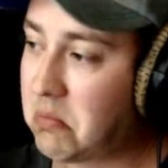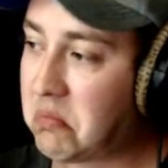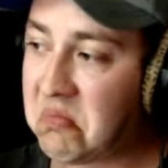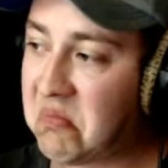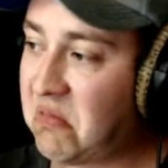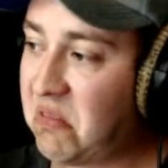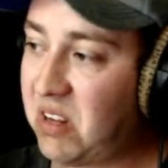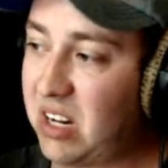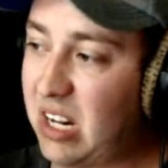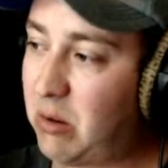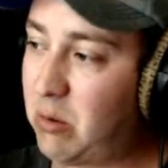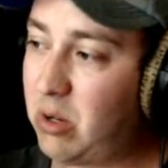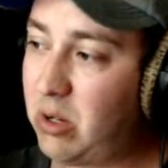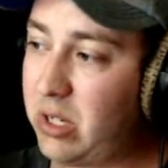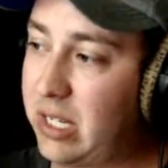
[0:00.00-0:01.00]
he
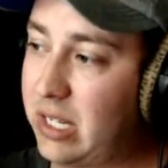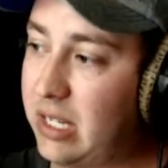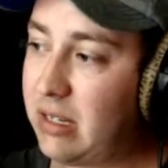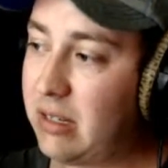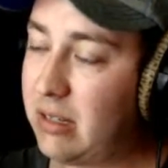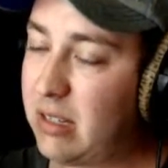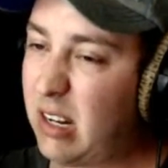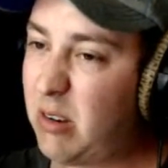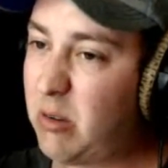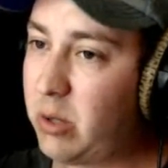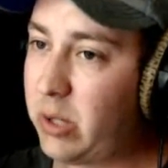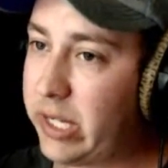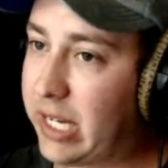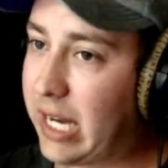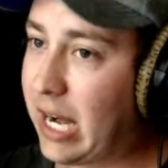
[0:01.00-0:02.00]
doesn't
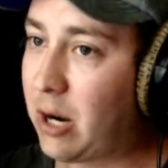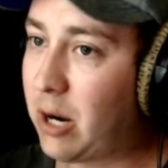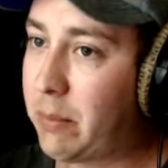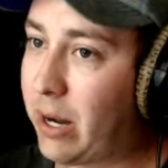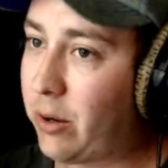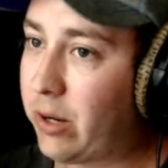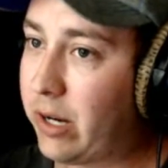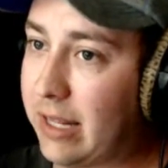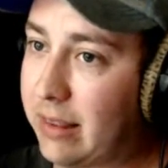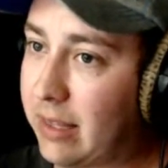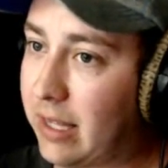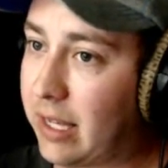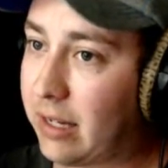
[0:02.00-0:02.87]
really care about anything.